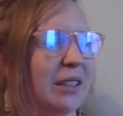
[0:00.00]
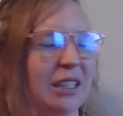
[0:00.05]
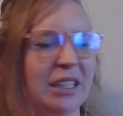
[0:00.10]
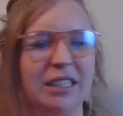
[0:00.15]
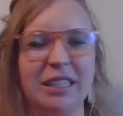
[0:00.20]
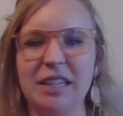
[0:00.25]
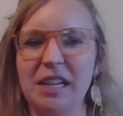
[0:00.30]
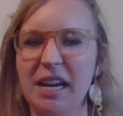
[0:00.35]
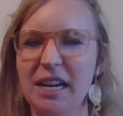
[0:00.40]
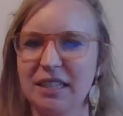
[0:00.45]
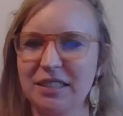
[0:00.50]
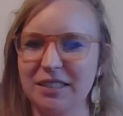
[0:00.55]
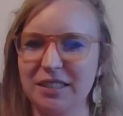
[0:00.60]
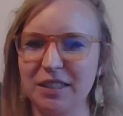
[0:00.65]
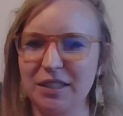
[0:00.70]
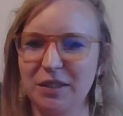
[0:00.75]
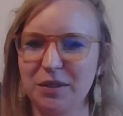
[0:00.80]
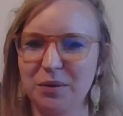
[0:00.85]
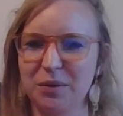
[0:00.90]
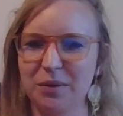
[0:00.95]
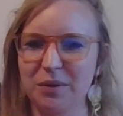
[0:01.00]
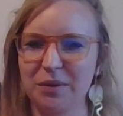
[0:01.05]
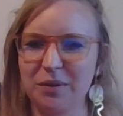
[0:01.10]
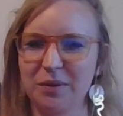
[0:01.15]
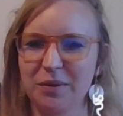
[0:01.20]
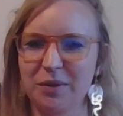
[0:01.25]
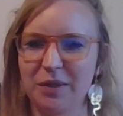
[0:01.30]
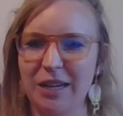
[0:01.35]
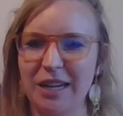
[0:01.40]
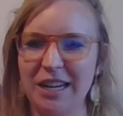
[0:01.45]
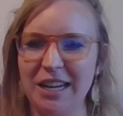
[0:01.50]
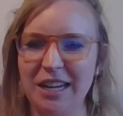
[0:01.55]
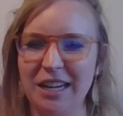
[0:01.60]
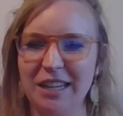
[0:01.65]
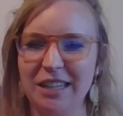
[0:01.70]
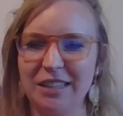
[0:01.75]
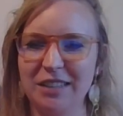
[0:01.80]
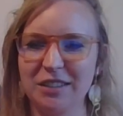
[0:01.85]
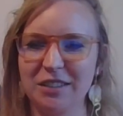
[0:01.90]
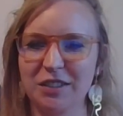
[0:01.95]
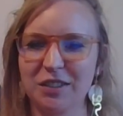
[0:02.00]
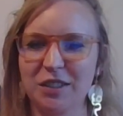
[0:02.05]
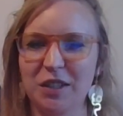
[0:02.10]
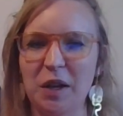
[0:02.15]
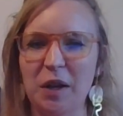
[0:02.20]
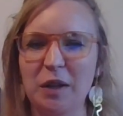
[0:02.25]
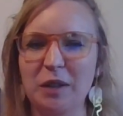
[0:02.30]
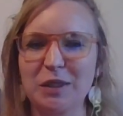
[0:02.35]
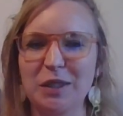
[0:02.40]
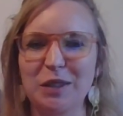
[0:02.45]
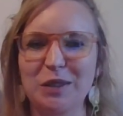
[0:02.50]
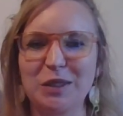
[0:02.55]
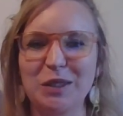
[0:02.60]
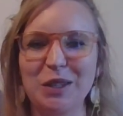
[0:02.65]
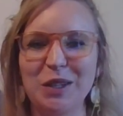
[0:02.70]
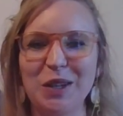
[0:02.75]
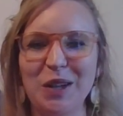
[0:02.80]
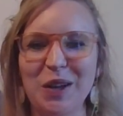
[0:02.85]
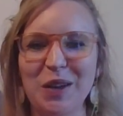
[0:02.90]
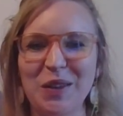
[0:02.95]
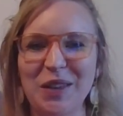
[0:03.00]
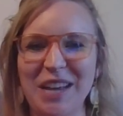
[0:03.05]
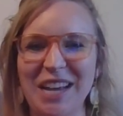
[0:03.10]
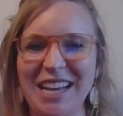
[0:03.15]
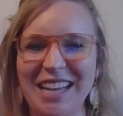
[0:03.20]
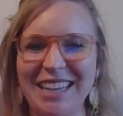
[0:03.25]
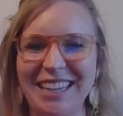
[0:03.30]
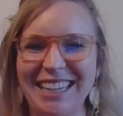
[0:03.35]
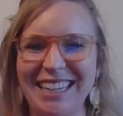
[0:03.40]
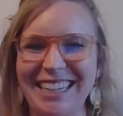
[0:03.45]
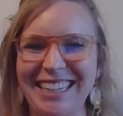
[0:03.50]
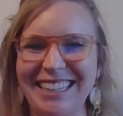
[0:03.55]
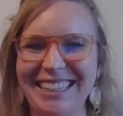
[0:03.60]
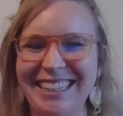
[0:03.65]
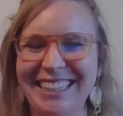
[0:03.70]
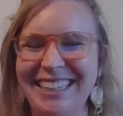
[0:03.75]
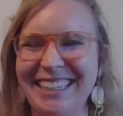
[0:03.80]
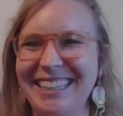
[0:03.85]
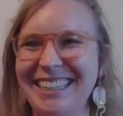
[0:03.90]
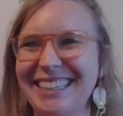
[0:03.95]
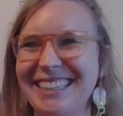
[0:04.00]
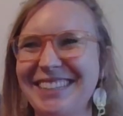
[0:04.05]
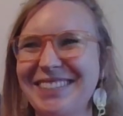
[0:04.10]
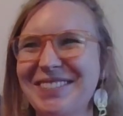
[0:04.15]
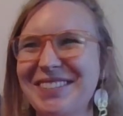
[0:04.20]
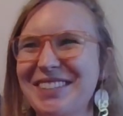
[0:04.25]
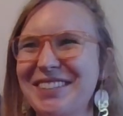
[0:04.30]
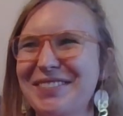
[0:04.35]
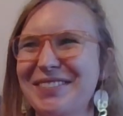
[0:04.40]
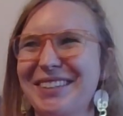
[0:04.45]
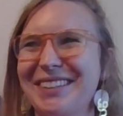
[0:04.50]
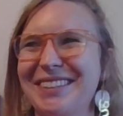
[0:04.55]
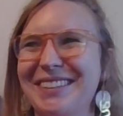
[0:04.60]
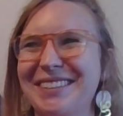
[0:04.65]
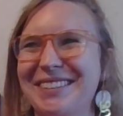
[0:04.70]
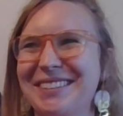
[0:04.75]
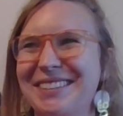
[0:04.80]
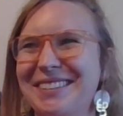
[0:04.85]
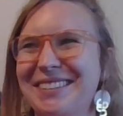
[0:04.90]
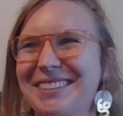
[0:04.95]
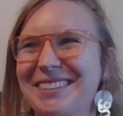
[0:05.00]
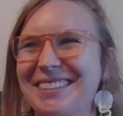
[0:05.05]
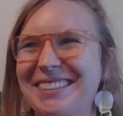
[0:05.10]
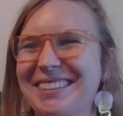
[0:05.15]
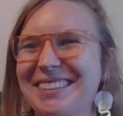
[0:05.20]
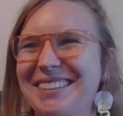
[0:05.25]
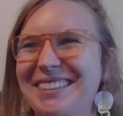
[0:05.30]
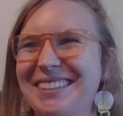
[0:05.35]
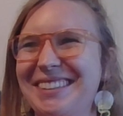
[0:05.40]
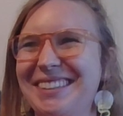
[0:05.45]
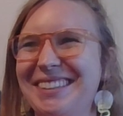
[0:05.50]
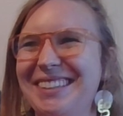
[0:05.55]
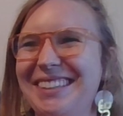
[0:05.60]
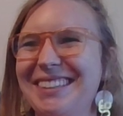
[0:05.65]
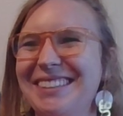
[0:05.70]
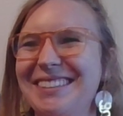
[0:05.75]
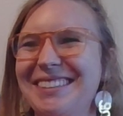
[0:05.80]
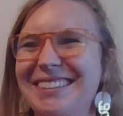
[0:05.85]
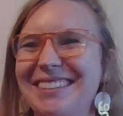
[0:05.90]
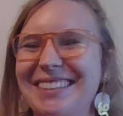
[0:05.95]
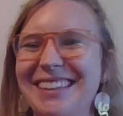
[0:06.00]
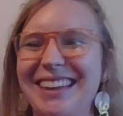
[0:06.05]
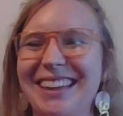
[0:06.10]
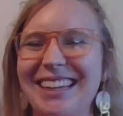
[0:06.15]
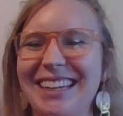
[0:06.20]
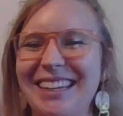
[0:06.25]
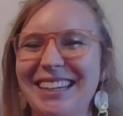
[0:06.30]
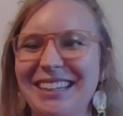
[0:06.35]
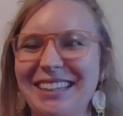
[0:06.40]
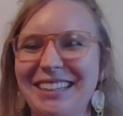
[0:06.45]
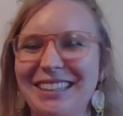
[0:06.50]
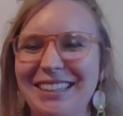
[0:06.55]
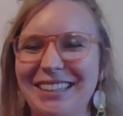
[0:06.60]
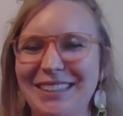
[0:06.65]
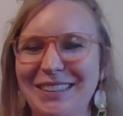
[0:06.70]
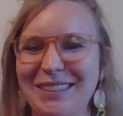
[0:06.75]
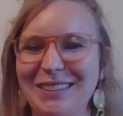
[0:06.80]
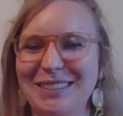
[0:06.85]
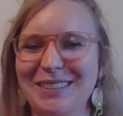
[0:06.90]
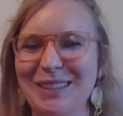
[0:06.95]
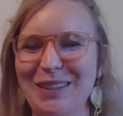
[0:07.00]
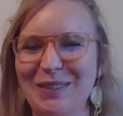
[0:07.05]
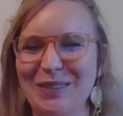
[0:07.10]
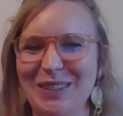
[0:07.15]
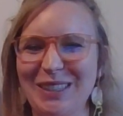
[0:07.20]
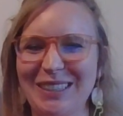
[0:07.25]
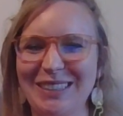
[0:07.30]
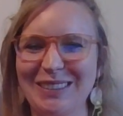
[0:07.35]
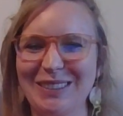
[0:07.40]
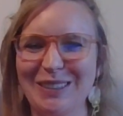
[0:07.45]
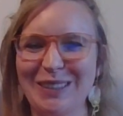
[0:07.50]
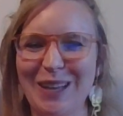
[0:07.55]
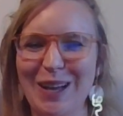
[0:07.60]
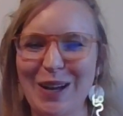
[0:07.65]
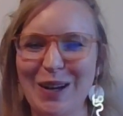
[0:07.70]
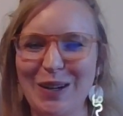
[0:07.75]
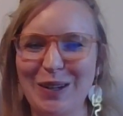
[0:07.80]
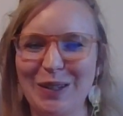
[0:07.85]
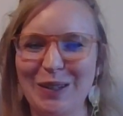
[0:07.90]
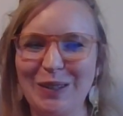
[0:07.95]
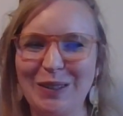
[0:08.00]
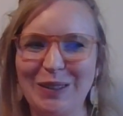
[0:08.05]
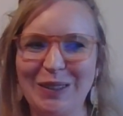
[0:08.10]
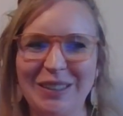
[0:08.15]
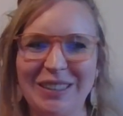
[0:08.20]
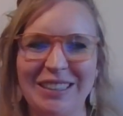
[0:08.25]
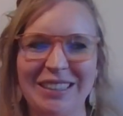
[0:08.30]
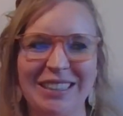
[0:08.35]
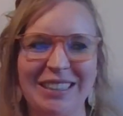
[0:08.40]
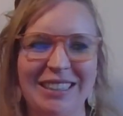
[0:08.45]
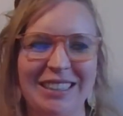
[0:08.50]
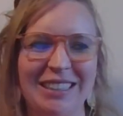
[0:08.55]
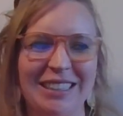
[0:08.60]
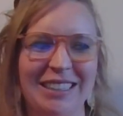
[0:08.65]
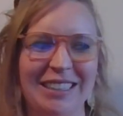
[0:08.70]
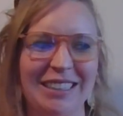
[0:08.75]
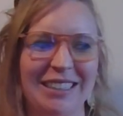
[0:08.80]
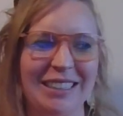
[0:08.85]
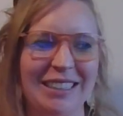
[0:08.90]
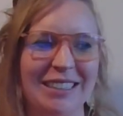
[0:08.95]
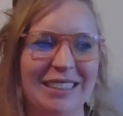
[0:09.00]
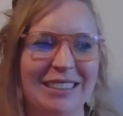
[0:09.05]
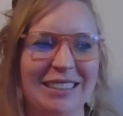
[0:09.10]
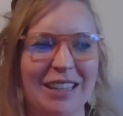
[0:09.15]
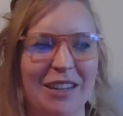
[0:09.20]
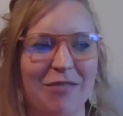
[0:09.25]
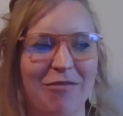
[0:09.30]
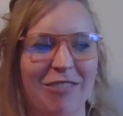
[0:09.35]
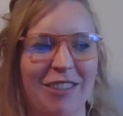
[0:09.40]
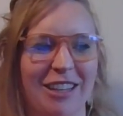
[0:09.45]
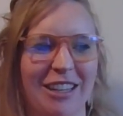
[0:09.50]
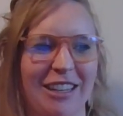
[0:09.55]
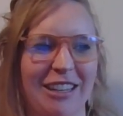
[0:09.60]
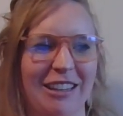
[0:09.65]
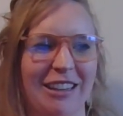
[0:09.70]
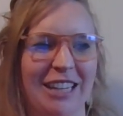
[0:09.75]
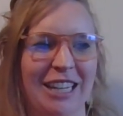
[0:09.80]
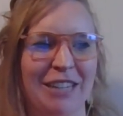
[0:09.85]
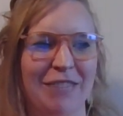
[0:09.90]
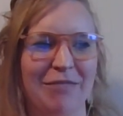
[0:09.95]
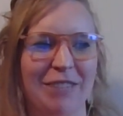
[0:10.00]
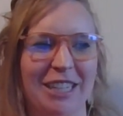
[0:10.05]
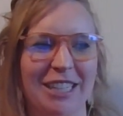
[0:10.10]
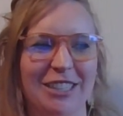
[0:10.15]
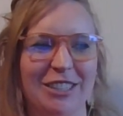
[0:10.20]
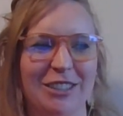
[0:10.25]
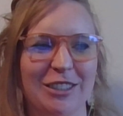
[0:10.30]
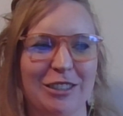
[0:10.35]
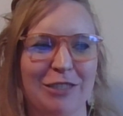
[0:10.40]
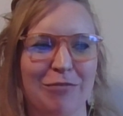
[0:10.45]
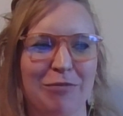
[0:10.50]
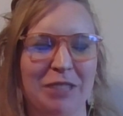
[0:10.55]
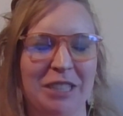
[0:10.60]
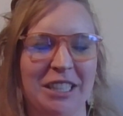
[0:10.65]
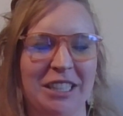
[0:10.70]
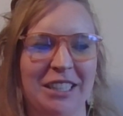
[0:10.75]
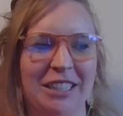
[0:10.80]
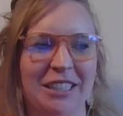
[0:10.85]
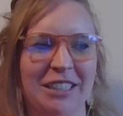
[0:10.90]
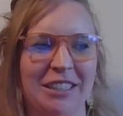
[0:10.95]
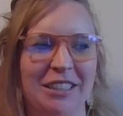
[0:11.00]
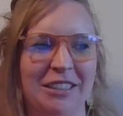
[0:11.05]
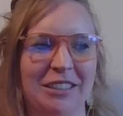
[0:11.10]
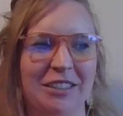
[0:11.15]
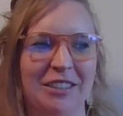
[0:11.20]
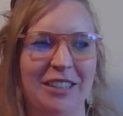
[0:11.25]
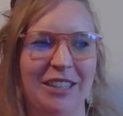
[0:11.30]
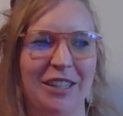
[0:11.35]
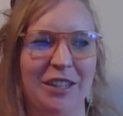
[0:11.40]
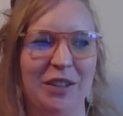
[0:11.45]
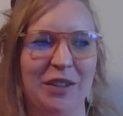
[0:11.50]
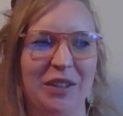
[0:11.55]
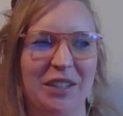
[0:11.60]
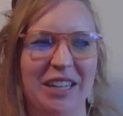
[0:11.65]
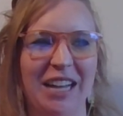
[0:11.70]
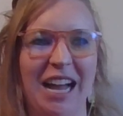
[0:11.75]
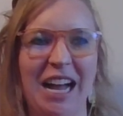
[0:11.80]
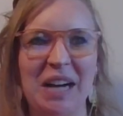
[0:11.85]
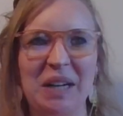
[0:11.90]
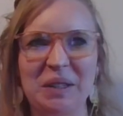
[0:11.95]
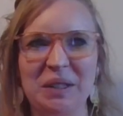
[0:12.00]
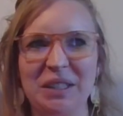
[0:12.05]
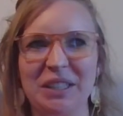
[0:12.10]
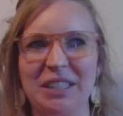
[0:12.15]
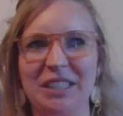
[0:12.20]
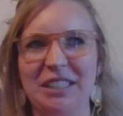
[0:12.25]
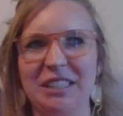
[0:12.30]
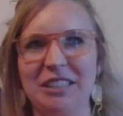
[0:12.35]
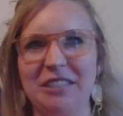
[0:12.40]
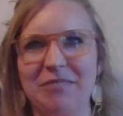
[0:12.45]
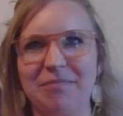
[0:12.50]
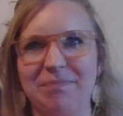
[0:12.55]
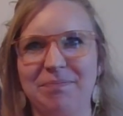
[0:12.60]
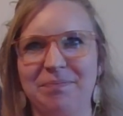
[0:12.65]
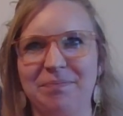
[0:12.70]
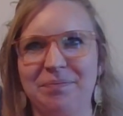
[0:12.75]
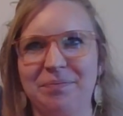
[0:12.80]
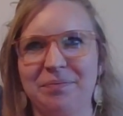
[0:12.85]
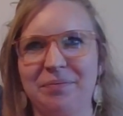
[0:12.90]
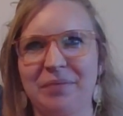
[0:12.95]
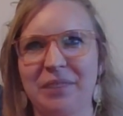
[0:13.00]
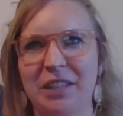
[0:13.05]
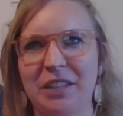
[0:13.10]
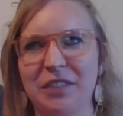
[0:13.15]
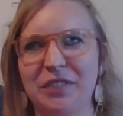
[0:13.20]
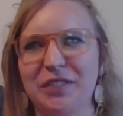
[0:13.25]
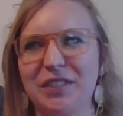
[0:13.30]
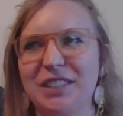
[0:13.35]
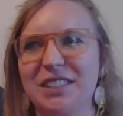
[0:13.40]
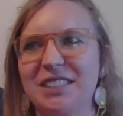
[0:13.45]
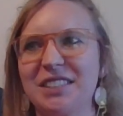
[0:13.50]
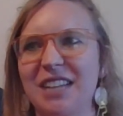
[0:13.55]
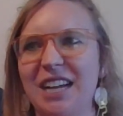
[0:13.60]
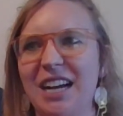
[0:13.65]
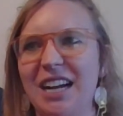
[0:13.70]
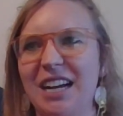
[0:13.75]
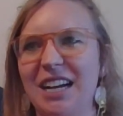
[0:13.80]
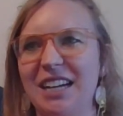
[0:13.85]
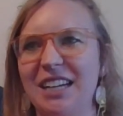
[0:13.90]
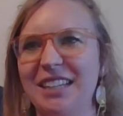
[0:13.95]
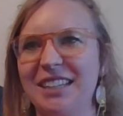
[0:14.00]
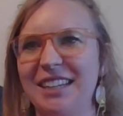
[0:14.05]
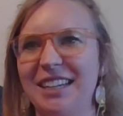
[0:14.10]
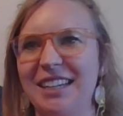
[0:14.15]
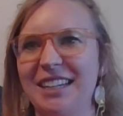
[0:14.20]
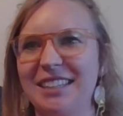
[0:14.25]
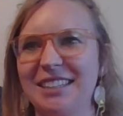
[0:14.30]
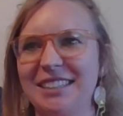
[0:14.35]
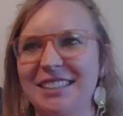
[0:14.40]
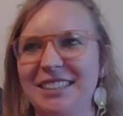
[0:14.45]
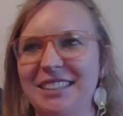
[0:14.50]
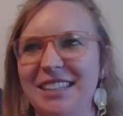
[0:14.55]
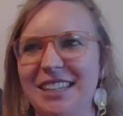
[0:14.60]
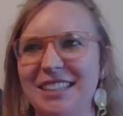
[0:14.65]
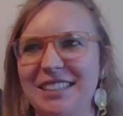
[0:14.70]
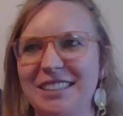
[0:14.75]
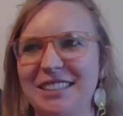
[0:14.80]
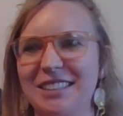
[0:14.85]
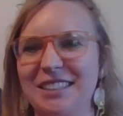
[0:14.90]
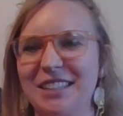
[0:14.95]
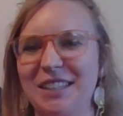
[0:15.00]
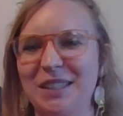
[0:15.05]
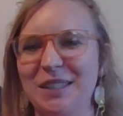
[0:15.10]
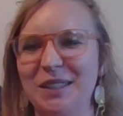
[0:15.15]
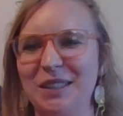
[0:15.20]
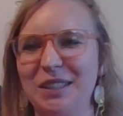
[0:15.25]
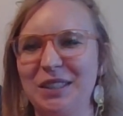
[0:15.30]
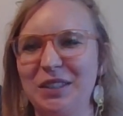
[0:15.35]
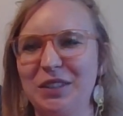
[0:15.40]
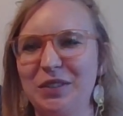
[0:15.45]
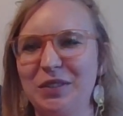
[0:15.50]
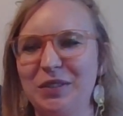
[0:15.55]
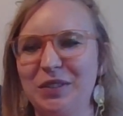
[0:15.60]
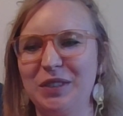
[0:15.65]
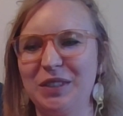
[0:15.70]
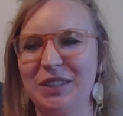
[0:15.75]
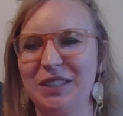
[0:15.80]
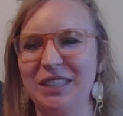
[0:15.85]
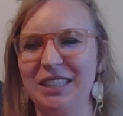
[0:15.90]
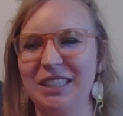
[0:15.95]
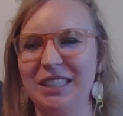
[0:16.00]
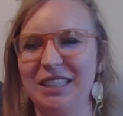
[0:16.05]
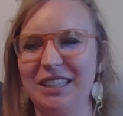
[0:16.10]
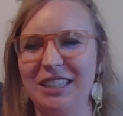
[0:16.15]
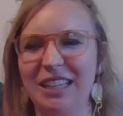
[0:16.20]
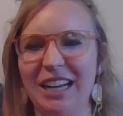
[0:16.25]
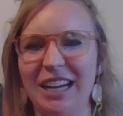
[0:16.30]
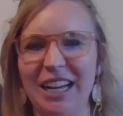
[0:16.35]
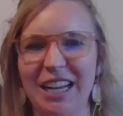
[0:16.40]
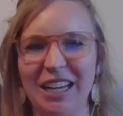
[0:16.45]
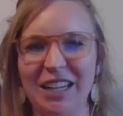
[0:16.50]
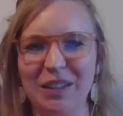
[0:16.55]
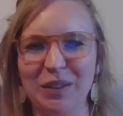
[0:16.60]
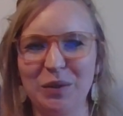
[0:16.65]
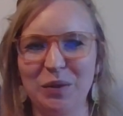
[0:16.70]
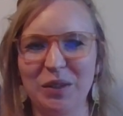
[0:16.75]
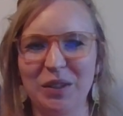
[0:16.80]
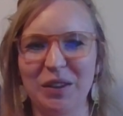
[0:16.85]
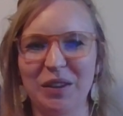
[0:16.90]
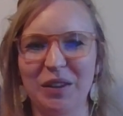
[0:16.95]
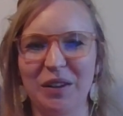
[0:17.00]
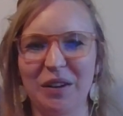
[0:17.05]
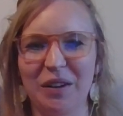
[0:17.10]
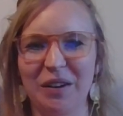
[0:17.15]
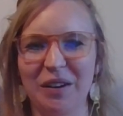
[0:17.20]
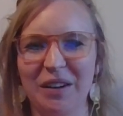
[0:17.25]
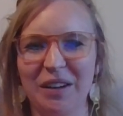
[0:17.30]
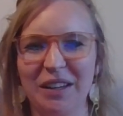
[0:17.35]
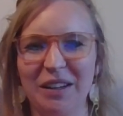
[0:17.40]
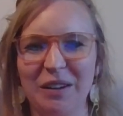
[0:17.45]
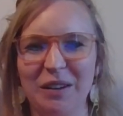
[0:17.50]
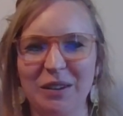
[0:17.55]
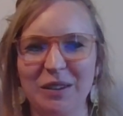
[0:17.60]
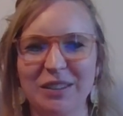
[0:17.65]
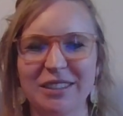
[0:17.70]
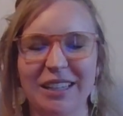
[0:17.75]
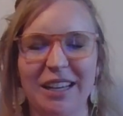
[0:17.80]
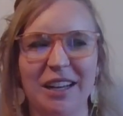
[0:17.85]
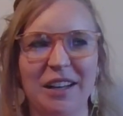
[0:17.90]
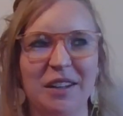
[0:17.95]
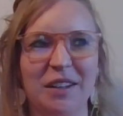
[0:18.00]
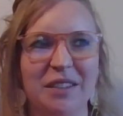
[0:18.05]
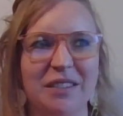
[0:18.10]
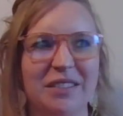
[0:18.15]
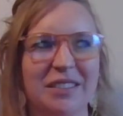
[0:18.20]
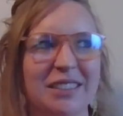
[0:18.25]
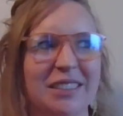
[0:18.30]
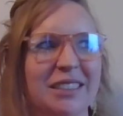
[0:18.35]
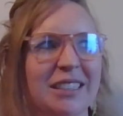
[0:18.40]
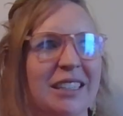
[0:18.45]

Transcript: connected. Uh, so, so do you know that? Like, even if you you think you know someone is so something that might just be you know an outer facade that isn't necessarily fully aligned with their inner self.